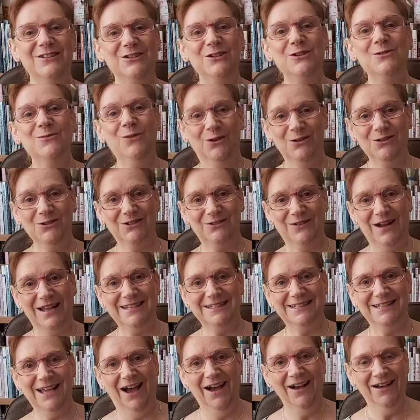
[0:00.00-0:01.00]
and you want
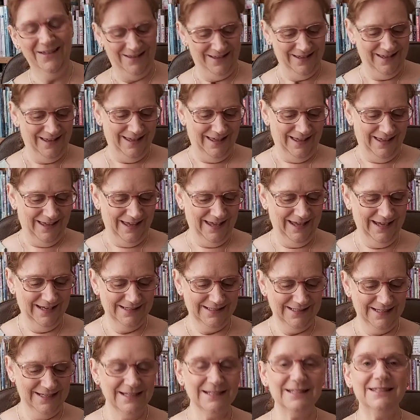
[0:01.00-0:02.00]
to enter,
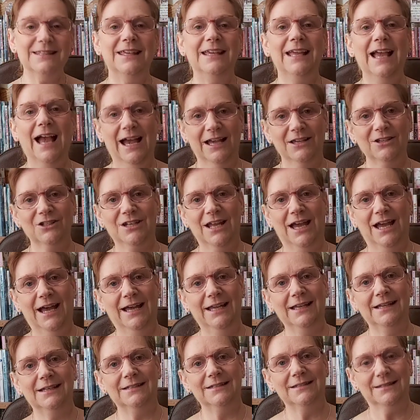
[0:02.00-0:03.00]
it is the
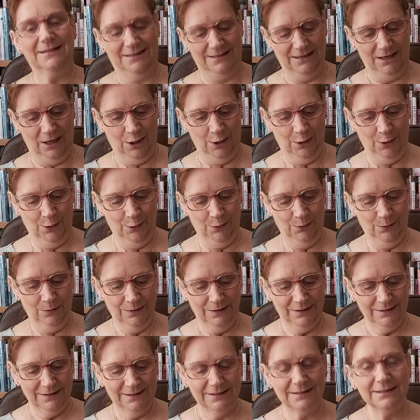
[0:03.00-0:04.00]
hashtag
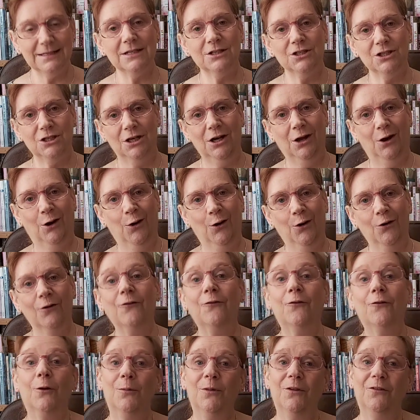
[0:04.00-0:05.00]
slow stitch
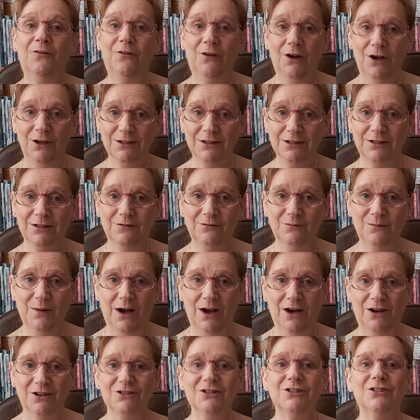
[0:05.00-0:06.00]
along from the
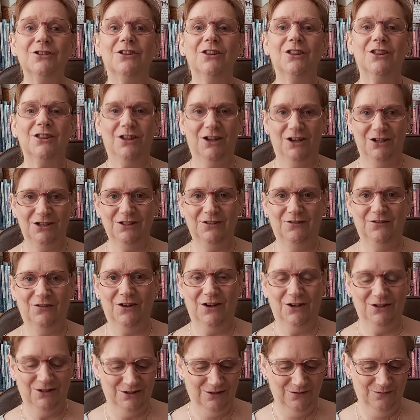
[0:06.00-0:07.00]
1st of March to the
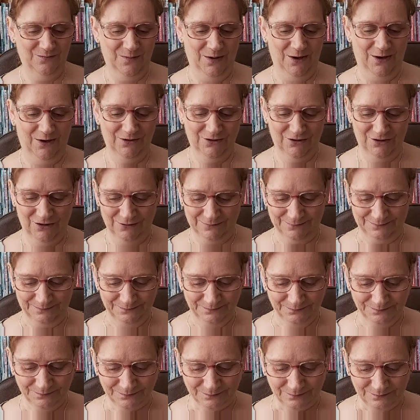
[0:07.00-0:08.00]
31st of
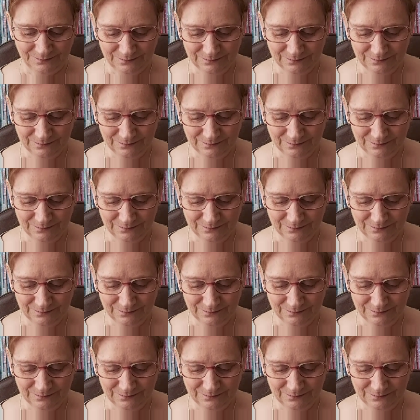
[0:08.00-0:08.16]
March.